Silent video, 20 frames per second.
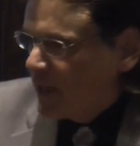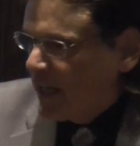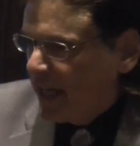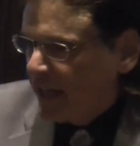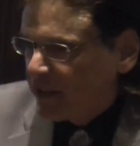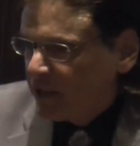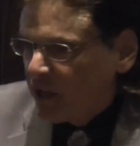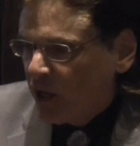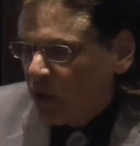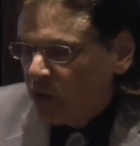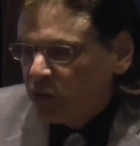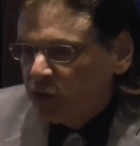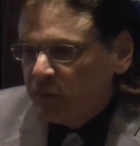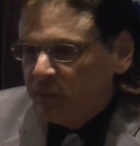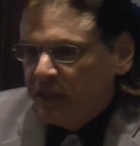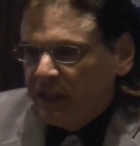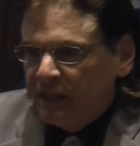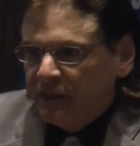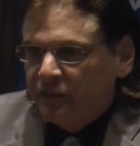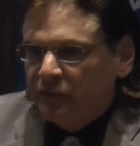the head coach,
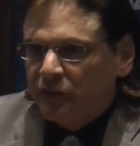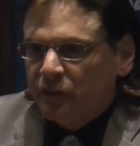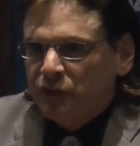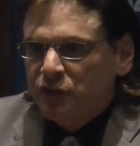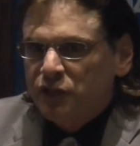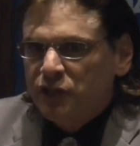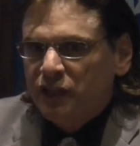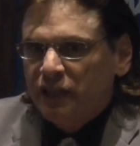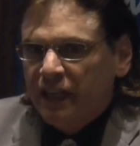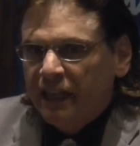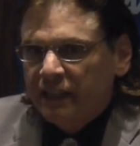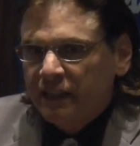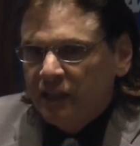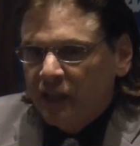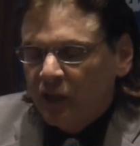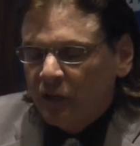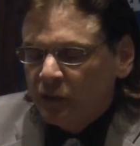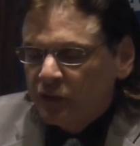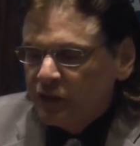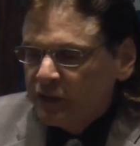being the first-year head
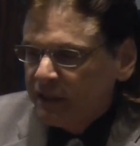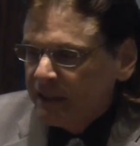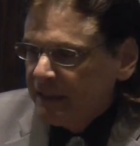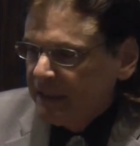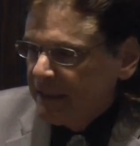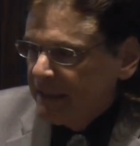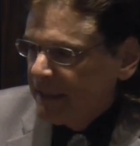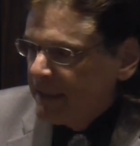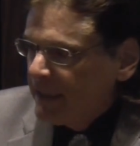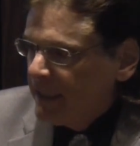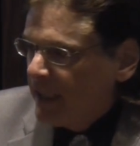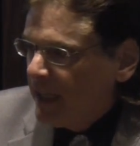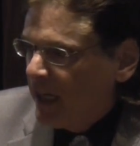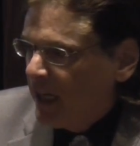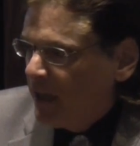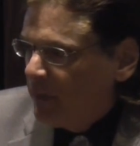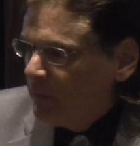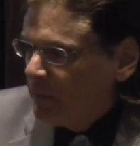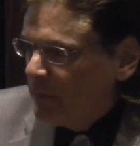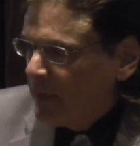coach,
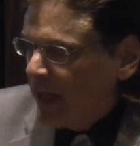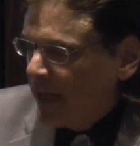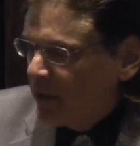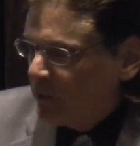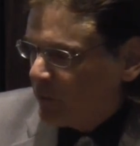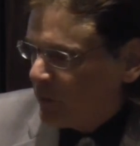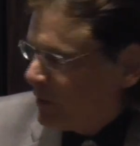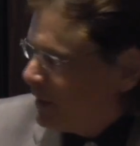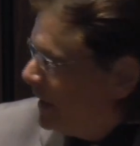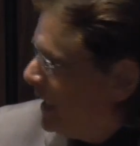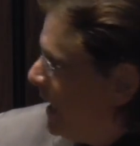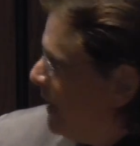I don't really